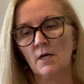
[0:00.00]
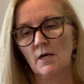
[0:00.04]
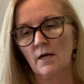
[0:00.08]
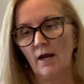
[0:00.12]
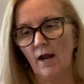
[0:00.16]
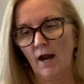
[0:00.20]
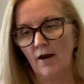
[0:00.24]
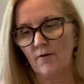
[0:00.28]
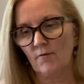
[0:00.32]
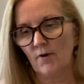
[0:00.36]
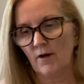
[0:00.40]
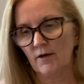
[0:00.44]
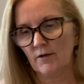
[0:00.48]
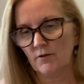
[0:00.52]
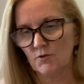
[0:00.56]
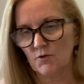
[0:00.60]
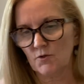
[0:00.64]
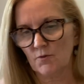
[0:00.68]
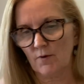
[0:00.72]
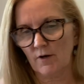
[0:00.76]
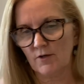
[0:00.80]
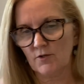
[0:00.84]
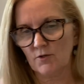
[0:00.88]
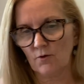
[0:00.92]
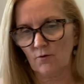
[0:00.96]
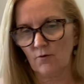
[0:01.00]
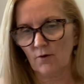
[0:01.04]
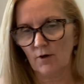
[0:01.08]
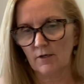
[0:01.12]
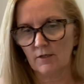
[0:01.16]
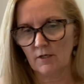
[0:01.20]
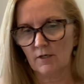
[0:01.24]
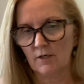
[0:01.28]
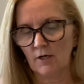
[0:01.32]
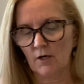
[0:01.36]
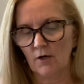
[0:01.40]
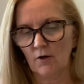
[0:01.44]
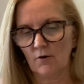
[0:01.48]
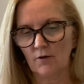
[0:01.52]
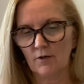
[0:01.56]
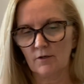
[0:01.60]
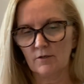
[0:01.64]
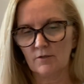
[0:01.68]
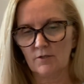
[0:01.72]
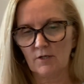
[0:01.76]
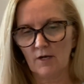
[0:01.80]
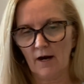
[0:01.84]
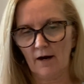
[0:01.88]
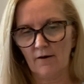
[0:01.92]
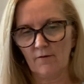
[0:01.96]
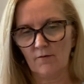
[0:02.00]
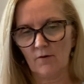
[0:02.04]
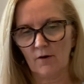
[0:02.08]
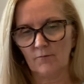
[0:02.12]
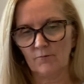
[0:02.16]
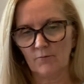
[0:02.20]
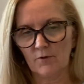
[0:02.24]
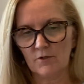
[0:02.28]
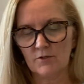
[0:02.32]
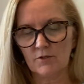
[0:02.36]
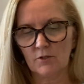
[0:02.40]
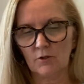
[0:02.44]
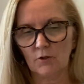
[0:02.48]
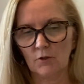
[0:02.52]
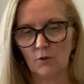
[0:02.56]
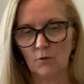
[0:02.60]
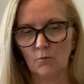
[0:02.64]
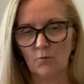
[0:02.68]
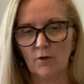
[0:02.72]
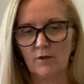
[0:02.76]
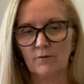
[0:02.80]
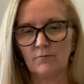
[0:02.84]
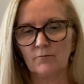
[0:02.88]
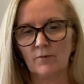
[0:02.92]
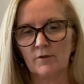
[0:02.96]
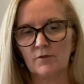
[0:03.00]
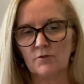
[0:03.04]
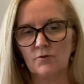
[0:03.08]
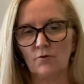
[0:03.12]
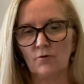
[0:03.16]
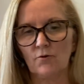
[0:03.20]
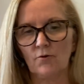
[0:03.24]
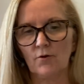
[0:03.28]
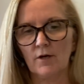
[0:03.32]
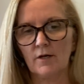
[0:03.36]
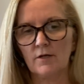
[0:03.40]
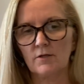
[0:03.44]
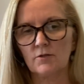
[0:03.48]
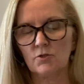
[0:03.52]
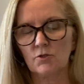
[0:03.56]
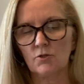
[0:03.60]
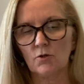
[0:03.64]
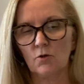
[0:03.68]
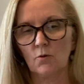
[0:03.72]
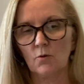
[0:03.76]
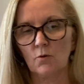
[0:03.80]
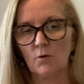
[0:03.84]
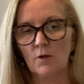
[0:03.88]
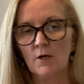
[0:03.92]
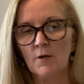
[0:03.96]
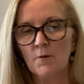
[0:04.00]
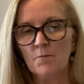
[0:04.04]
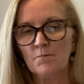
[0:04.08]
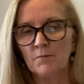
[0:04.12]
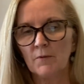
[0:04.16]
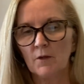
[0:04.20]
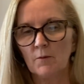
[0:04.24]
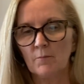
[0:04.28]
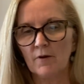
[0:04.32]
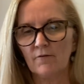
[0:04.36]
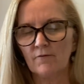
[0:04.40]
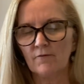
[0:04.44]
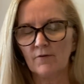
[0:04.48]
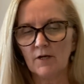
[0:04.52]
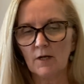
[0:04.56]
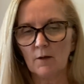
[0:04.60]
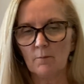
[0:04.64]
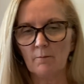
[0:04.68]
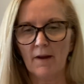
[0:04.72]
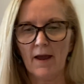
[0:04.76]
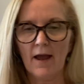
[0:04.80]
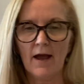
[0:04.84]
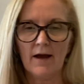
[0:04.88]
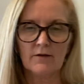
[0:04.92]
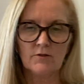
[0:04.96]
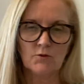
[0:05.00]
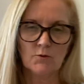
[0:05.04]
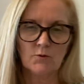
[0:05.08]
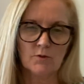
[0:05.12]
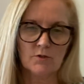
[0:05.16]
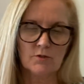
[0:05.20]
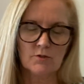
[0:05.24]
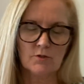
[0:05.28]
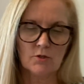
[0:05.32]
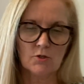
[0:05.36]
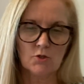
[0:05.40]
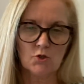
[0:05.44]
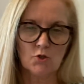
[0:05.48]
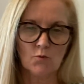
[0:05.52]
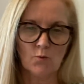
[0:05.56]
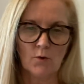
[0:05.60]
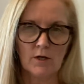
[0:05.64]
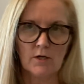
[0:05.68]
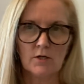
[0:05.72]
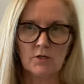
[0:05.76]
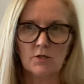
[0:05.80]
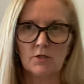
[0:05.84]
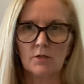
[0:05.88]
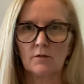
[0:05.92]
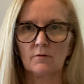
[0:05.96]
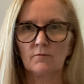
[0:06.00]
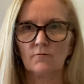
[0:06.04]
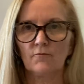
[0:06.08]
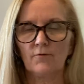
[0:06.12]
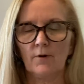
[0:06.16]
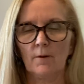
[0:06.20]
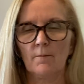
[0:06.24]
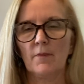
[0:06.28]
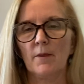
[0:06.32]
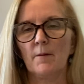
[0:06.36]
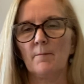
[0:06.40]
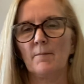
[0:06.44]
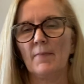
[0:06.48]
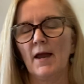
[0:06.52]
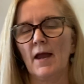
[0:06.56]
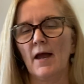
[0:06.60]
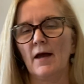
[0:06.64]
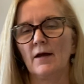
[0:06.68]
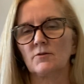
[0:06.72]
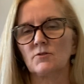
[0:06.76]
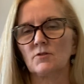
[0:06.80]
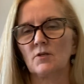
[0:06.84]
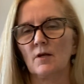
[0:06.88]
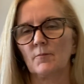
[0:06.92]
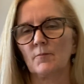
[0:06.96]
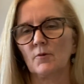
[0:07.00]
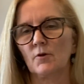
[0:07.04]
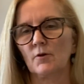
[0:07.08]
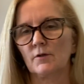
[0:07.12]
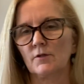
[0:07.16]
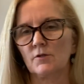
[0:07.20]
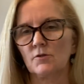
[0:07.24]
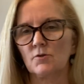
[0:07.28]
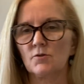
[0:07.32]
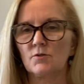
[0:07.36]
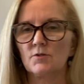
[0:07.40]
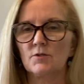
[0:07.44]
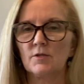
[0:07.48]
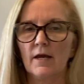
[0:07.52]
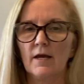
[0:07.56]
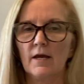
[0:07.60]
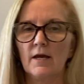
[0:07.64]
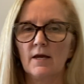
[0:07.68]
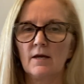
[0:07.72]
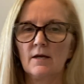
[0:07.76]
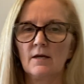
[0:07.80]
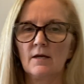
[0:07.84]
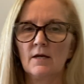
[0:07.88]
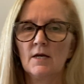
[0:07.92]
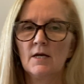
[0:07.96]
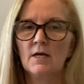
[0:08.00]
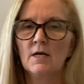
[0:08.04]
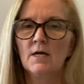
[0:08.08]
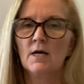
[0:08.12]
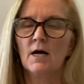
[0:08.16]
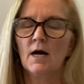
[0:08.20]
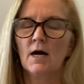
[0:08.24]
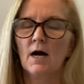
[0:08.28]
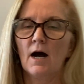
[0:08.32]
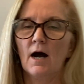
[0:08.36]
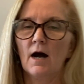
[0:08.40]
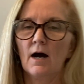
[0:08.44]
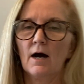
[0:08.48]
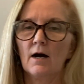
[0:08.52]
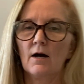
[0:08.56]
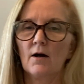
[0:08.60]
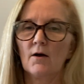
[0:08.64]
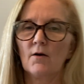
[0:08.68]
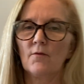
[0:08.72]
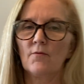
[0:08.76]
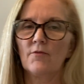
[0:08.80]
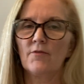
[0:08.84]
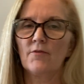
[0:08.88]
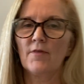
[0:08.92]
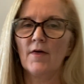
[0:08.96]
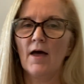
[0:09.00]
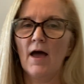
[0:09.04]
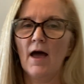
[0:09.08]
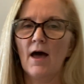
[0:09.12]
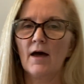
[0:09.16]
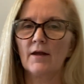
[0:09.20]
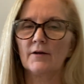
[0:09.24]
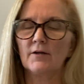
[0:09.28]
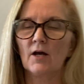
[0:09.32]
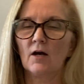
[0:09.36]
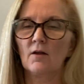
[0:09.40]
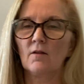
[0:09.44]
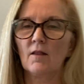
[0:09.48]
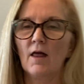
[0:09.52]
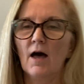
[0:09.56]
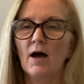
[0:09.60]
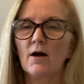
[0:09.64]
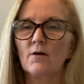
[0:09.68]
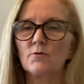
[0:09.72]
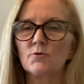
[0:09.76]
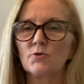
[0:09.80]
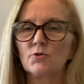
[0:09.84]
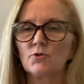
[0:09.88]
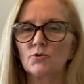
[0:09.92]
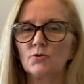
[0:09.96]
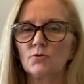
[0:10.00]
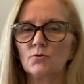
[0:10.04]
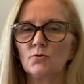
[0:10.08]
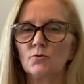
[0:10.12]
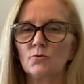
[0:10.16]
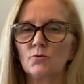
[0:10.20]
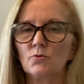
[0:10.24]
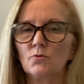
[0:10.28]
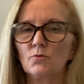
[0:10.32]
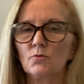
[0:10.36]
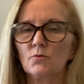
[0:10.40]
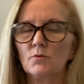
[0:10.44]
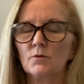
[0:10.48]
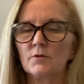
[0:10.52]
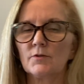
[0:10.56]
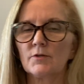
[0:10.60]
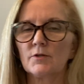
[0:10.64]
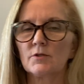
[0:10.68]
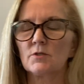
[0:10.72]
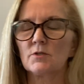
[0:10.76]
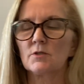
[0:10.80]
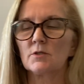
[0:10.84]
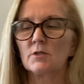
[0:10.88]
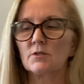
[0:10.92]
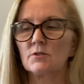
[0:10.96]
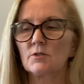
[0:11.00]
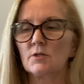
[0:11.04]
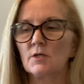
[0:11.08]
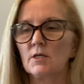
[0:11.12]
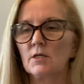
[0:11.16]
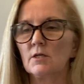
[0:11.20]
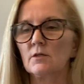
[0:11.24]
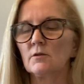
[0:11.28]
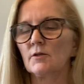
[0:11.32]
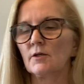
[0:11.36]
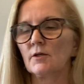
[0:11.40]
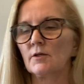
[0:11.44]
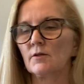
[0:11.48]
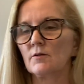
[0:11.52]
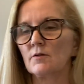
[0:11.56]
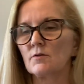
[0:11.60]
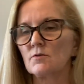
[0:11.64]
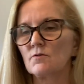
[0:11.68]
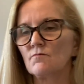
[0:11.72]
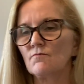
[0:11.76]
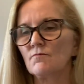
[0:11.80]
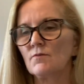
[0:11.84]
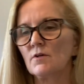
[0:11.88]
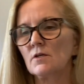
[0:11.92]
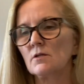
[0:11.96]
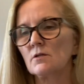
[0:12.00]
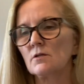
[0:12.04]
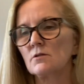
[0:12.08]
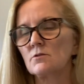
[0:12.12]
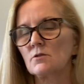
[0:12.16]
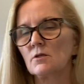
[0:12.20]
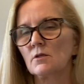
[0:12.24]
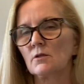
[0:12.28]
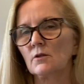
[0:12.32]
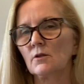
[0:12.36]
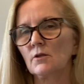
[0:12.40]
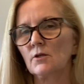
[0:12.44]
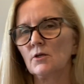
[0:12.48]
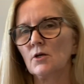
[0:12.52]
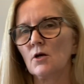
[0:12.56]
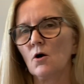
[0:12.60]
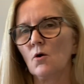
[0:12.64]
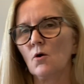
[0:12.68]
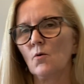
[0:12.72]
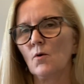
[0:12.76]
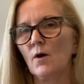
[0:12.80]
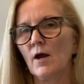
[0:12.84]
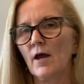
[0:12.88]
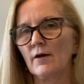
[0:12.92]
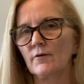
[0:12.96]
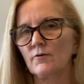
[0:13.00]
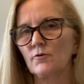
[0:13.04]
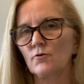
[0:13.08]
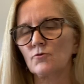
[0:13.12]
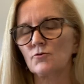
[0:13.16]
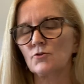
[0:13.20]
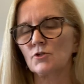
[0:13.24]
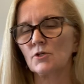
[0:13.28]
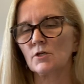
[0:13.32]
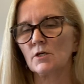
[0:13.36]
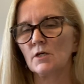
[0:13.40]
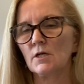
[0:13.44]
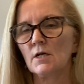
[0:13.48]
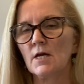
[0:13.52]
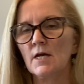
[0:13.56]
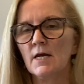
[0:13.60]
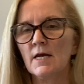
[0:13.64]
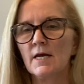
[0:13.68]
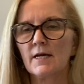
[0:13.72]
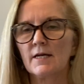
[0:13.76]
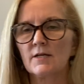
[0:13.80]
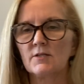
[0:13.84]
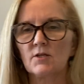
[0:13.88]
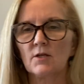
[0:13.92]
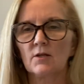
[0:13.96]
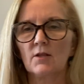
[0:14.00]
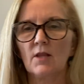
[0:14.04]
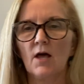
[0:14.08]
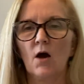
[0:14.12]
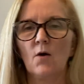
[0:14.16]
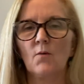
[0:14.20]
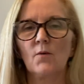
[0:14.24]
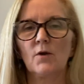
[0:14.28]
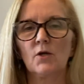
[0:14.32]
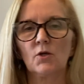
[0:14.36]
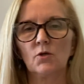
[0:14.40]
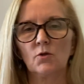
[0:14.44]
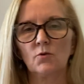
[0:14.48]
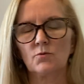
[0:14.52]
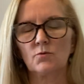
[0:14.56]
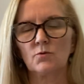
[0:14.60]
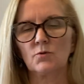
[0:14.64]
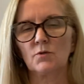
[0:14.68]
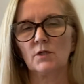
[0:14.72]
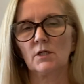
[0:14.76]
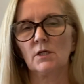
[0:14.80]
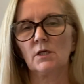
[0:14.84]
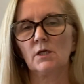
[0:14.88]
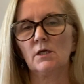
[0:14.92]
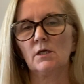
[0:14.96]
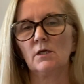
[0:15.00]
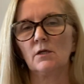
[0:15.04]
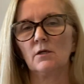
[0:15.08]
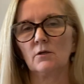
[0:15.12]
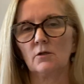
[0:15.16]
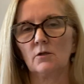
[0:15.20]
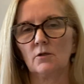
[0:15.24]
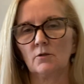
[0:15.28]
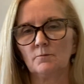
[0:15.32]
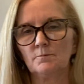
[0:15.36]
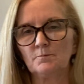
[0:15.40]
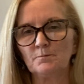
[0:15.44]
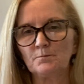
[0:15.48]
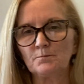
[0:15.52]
Chiron is retrograde in Aries. Chiron recently went retrograde, so pivoting back to a situation from the past, I'm going to say, that allows you, this healing, this Venus and Leo energy is allowing you to heal.